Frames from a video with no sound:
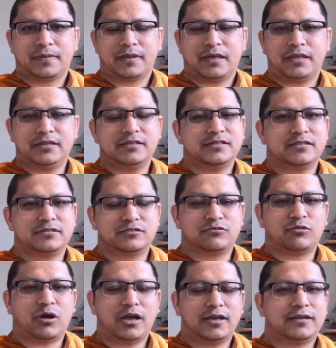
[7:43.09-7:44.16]
And this is
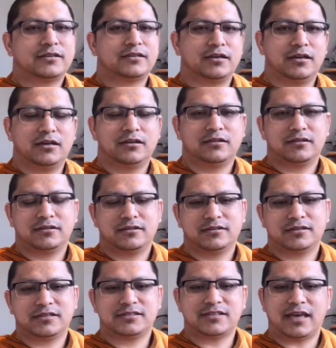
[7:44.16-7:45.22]
quite
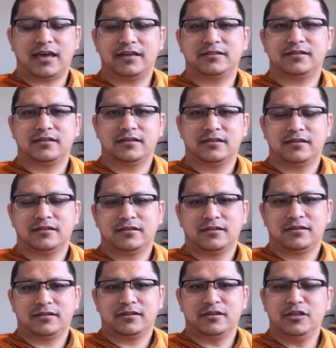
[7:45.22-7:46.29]
sad
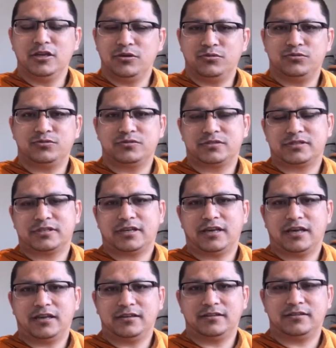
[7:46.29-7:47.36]
news,
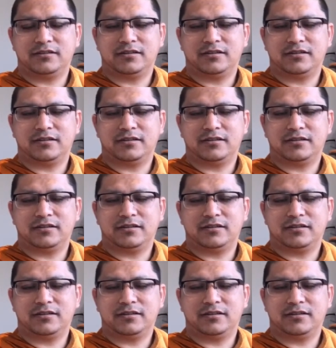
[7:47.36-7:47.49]
and